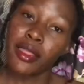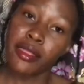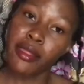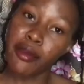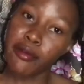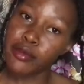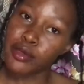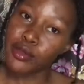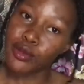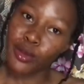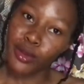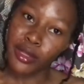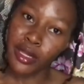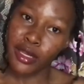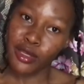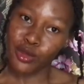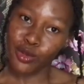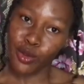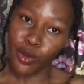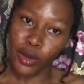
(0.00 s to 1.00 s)
There is no
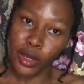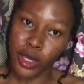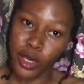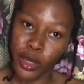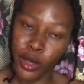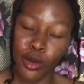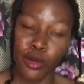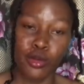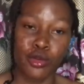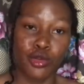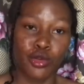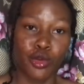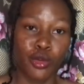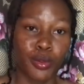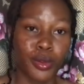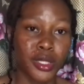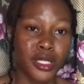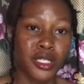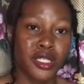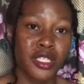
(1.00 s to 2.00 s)
network here.
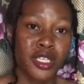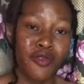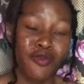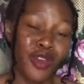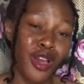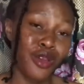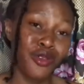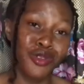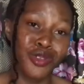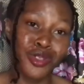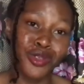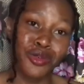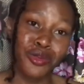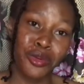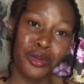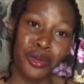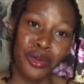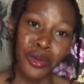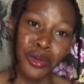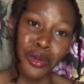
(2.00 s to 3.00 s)
So please, if you are
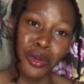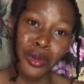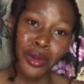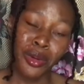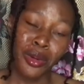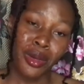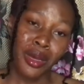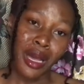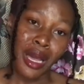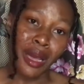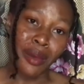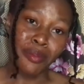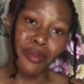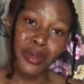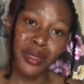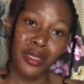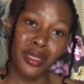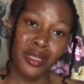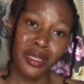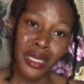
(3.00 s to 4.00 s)
using Glow,
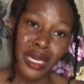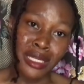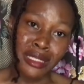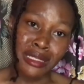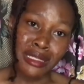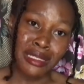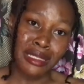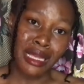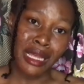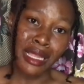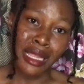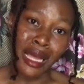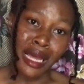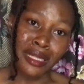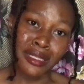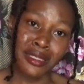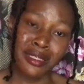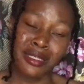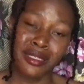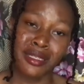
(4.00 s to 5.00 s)
Abi,
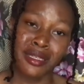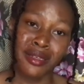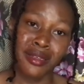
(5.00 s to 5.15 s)
Etisalat,